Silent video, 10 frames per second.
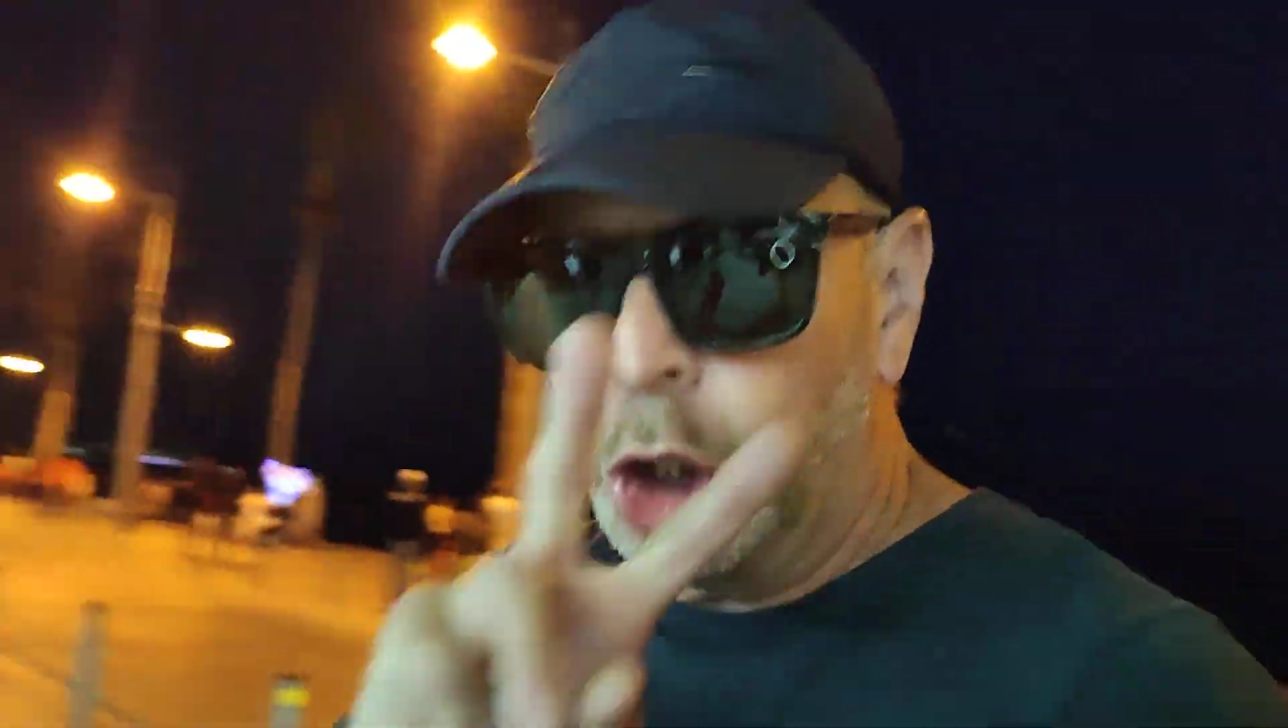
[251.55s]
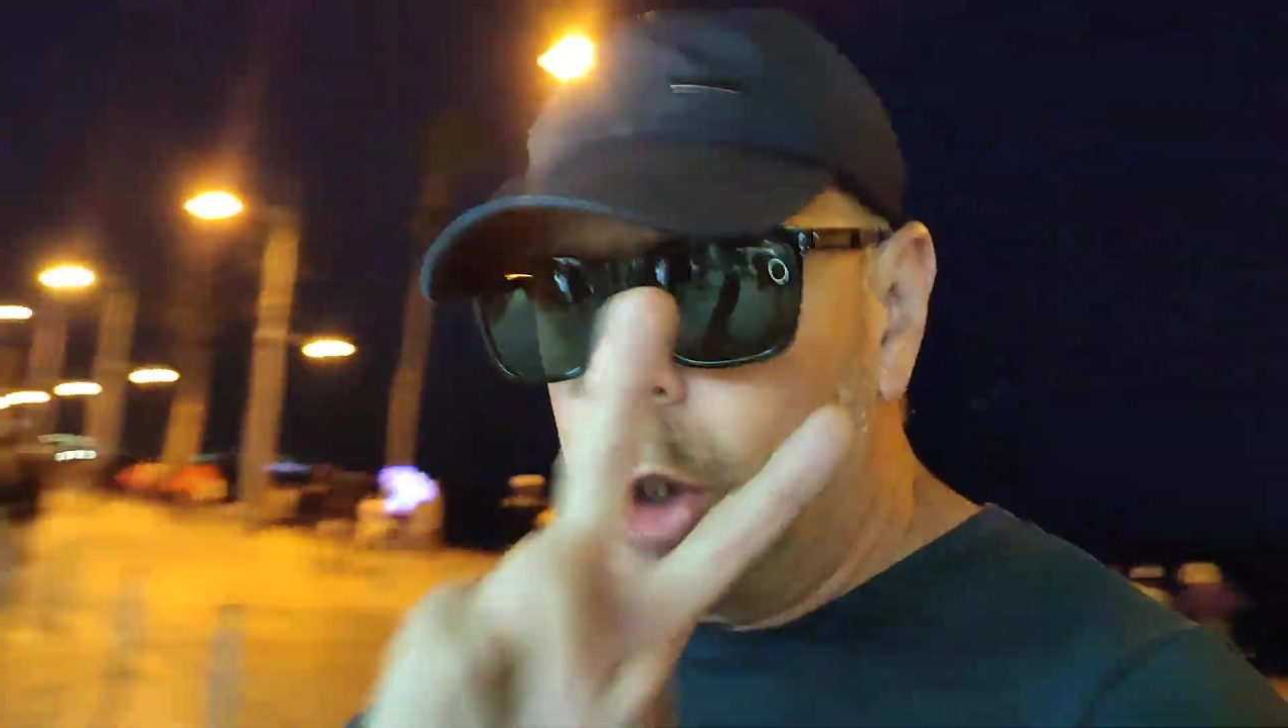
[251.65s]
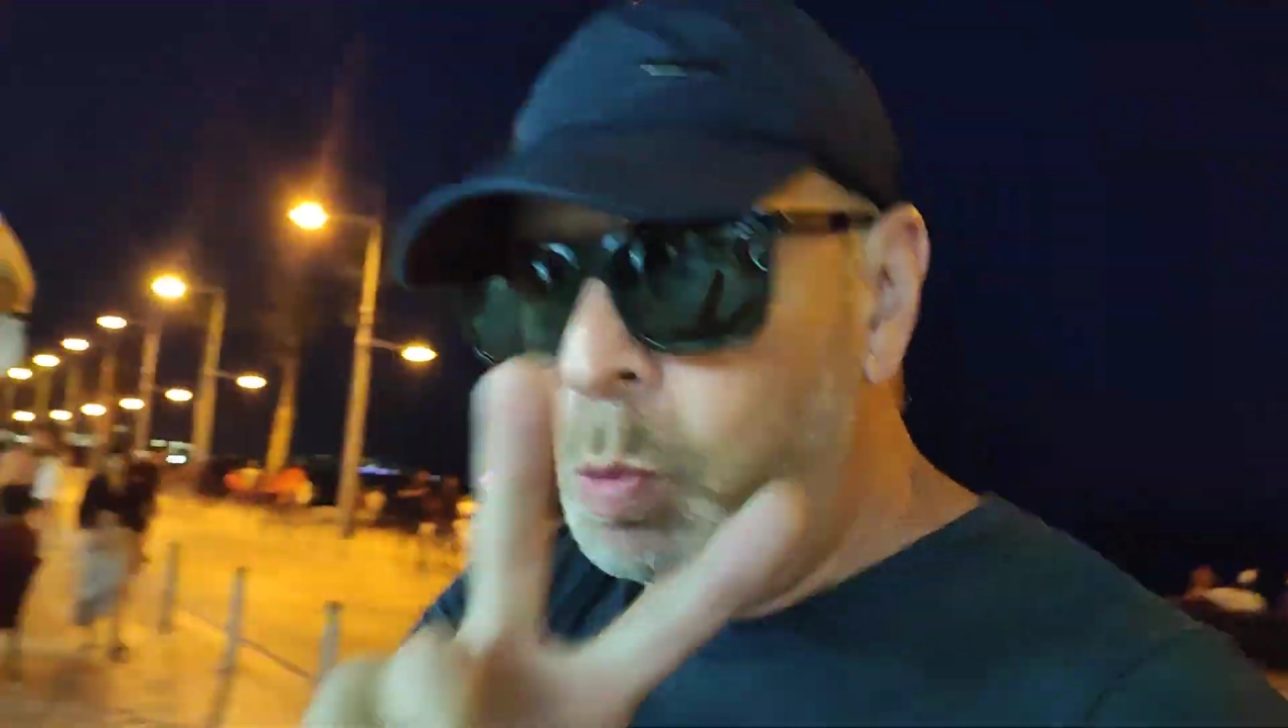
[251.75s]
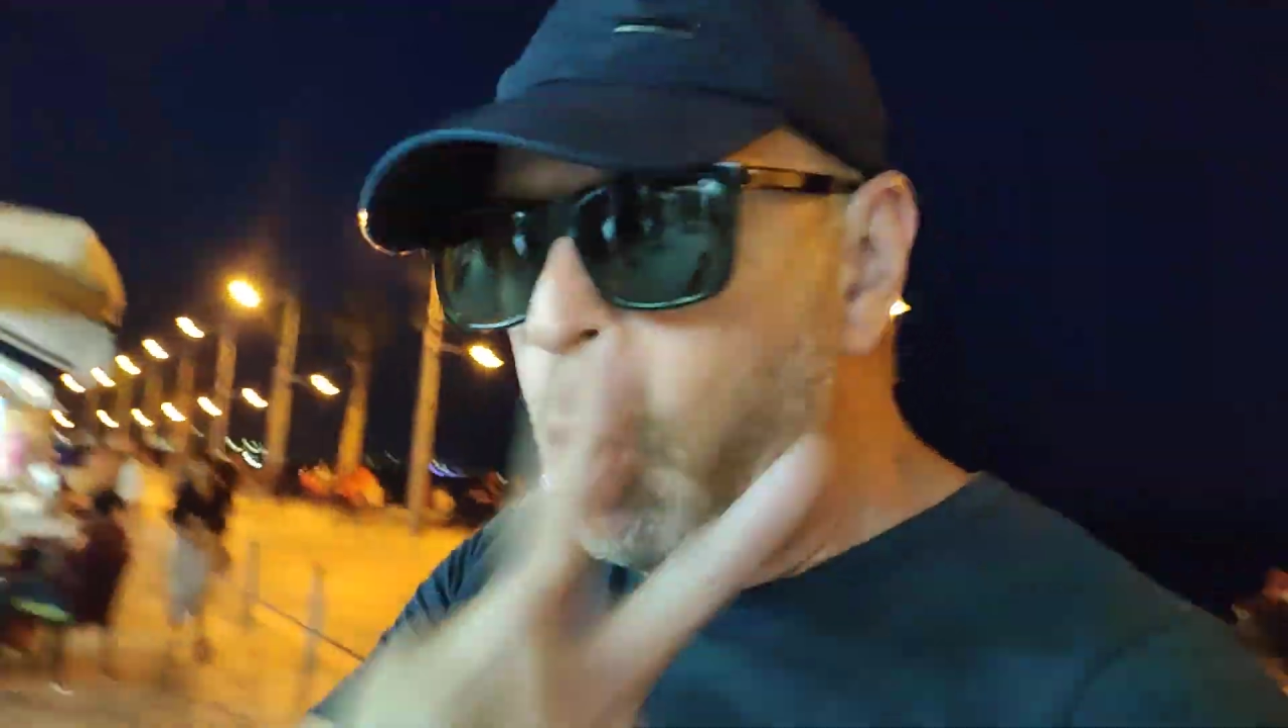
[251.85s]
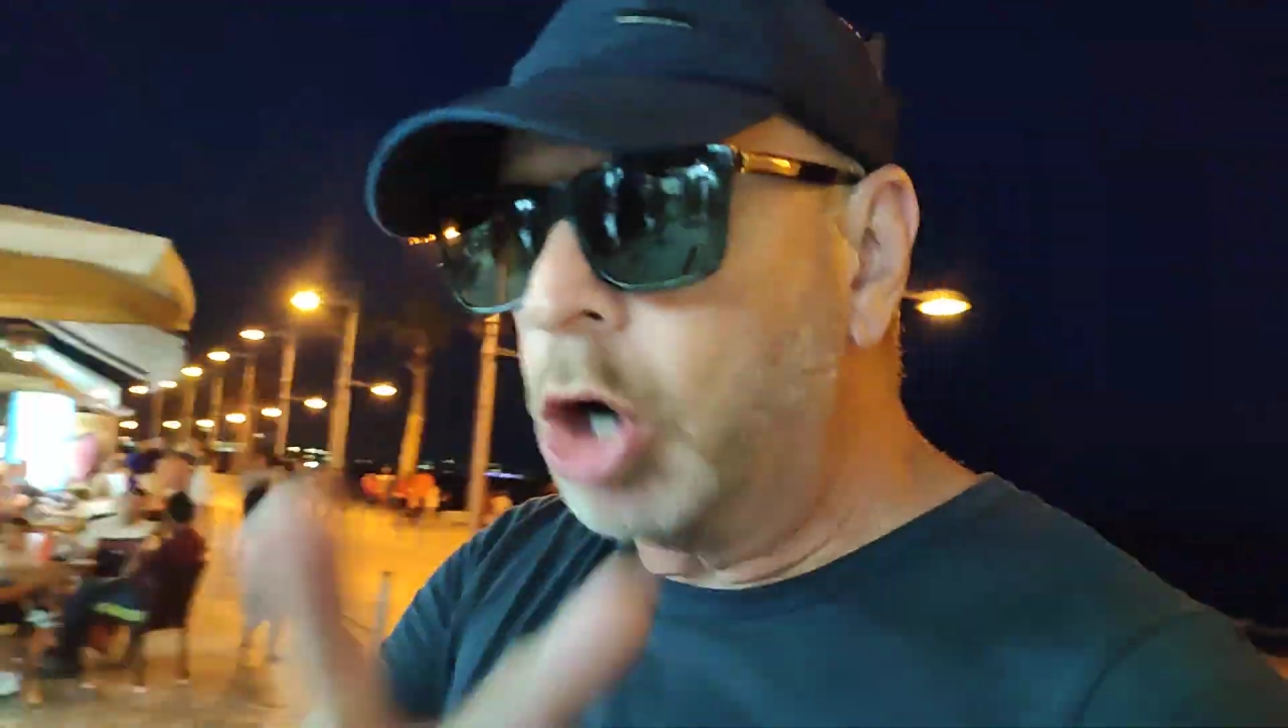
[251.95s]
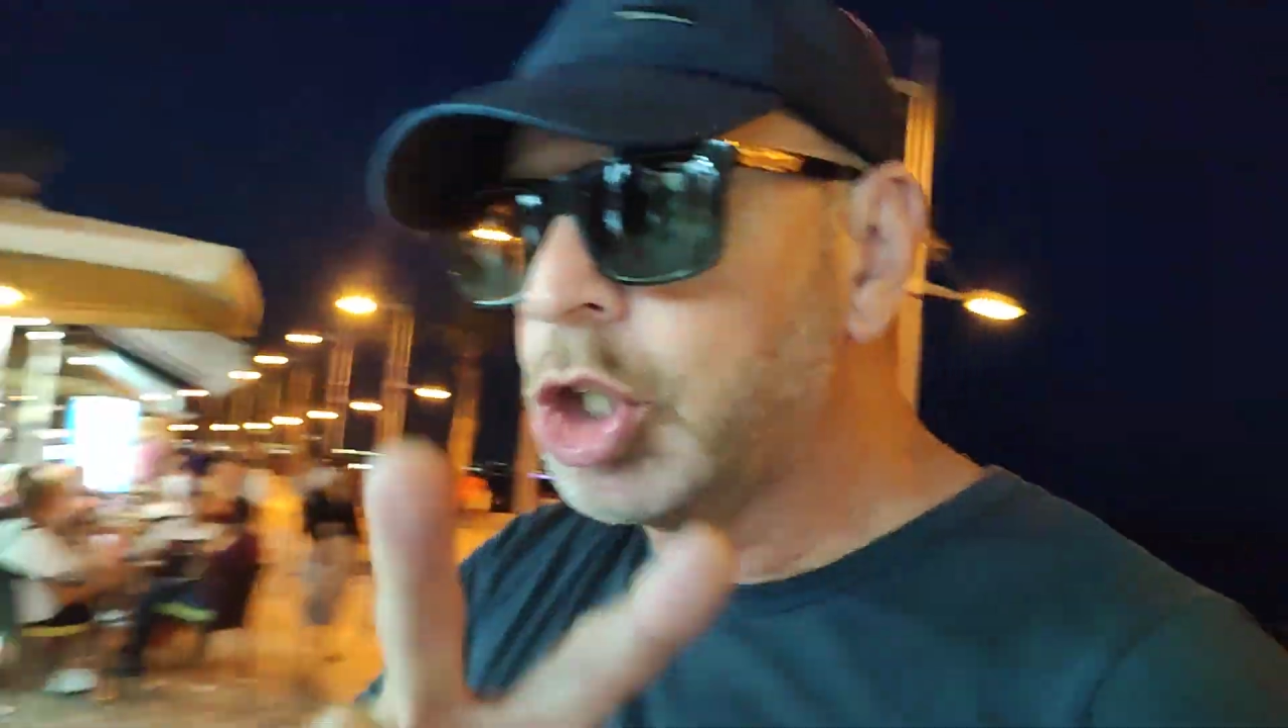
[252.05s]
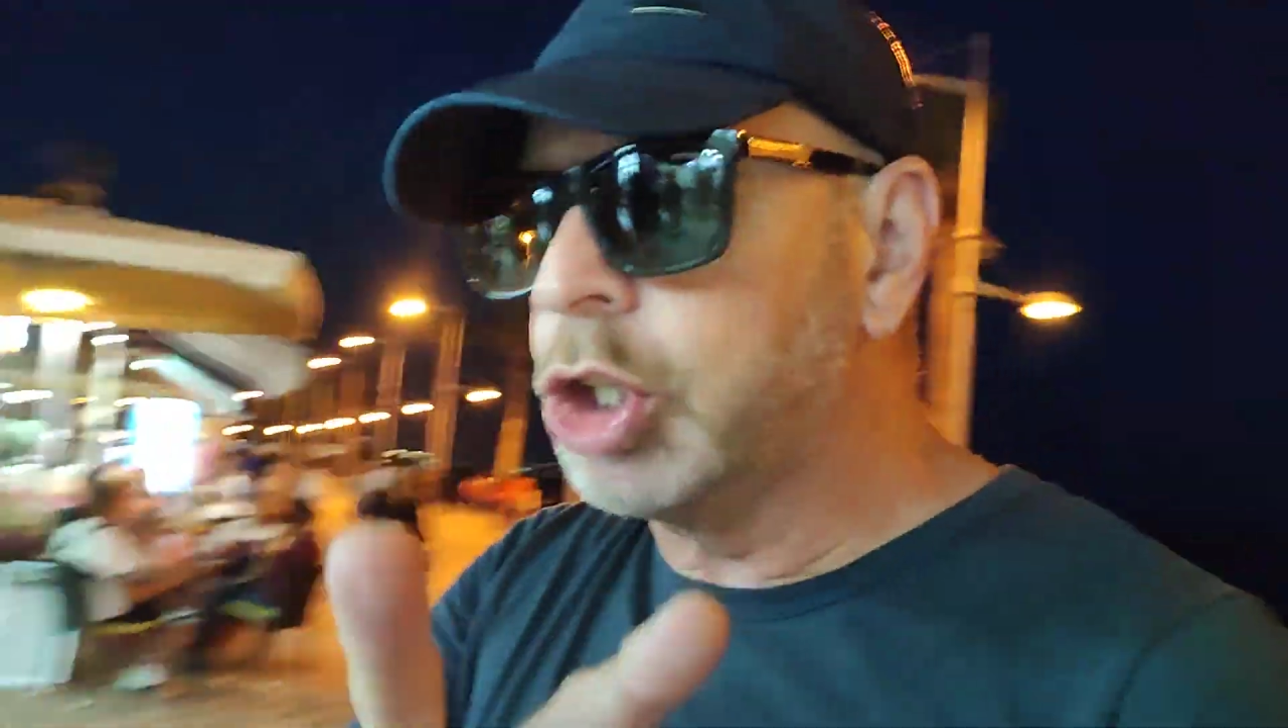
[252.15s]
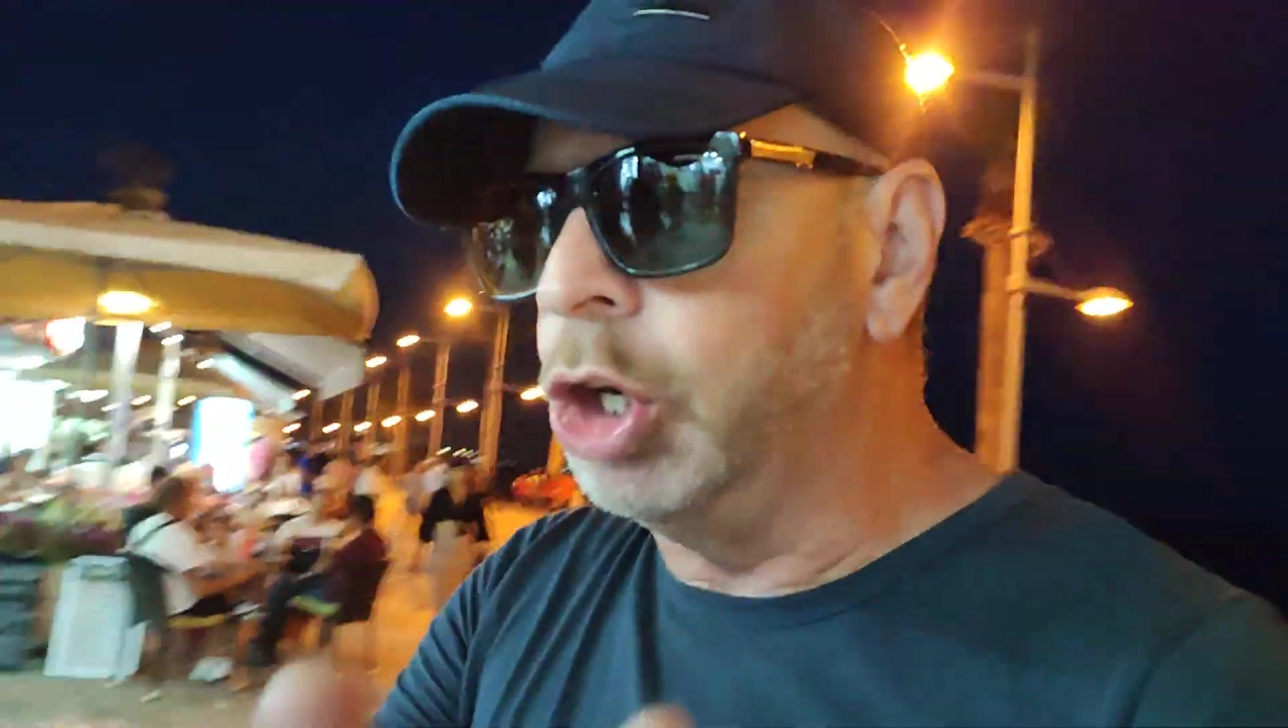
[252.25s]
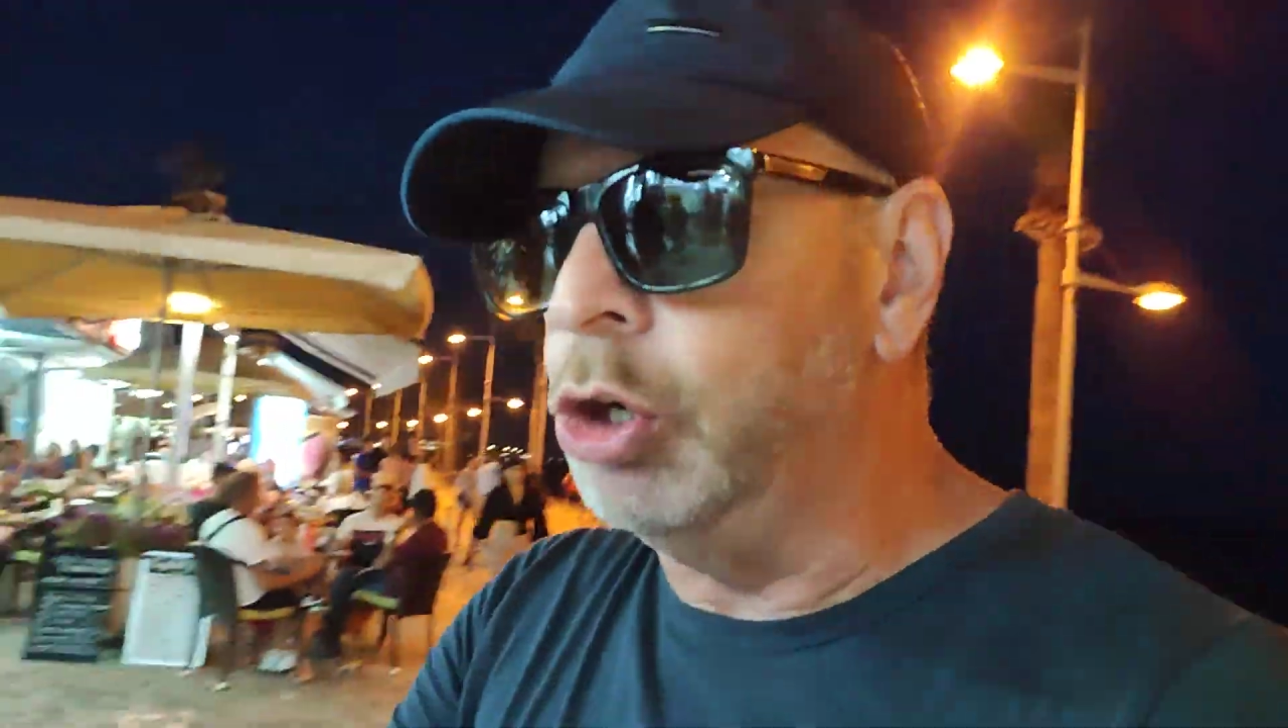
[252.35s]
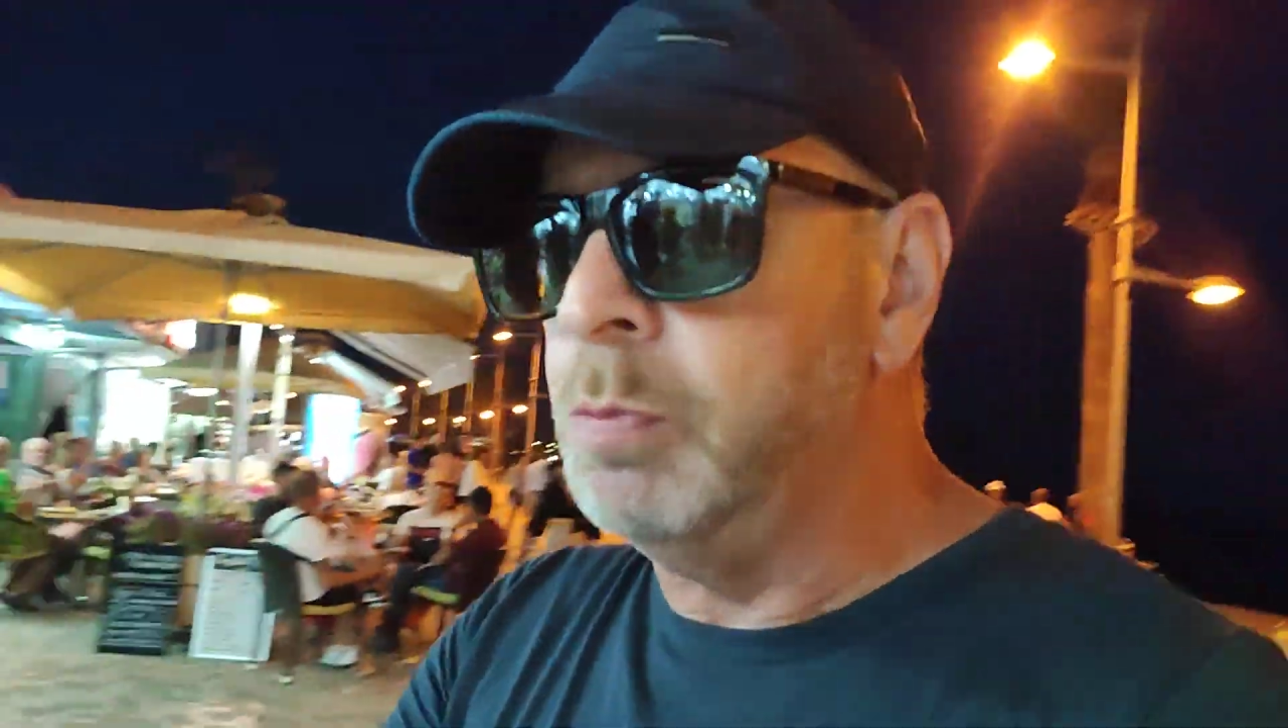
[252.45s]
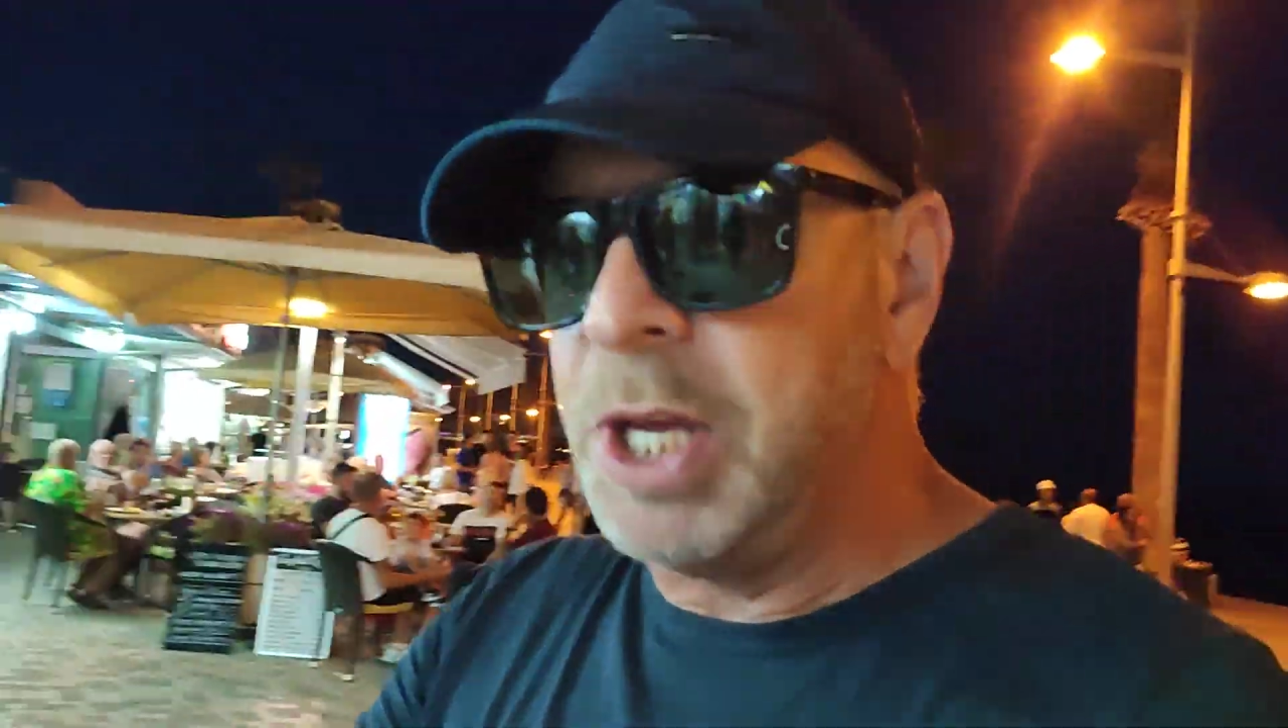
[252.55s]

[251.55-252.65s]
You can watch two,